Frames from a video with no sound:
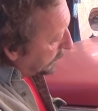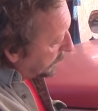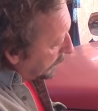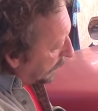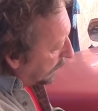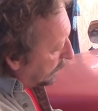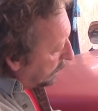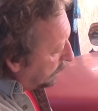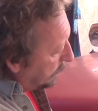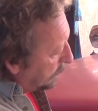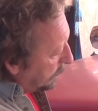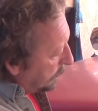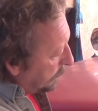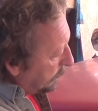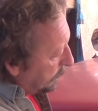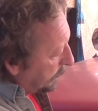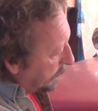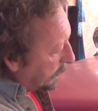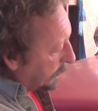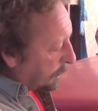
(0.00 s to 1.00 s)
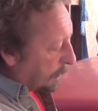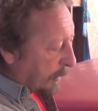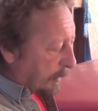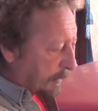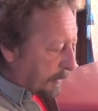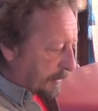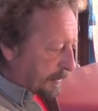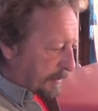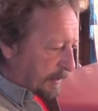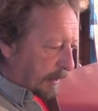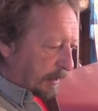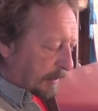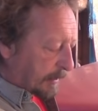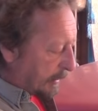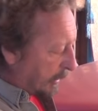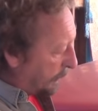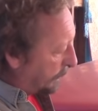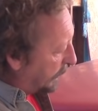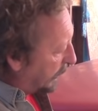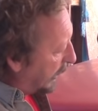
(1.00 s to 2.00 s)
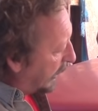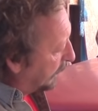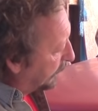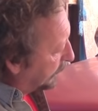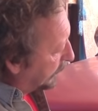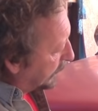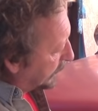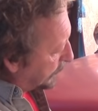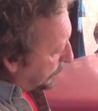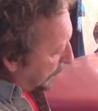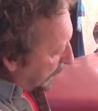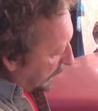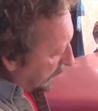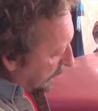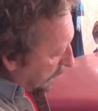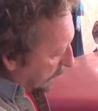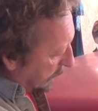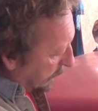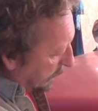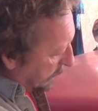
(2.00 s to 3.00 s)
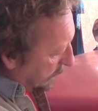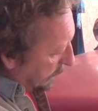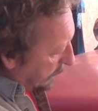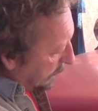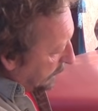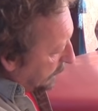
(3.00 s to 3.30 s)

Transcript: So when the rotor started coming off of the spindle,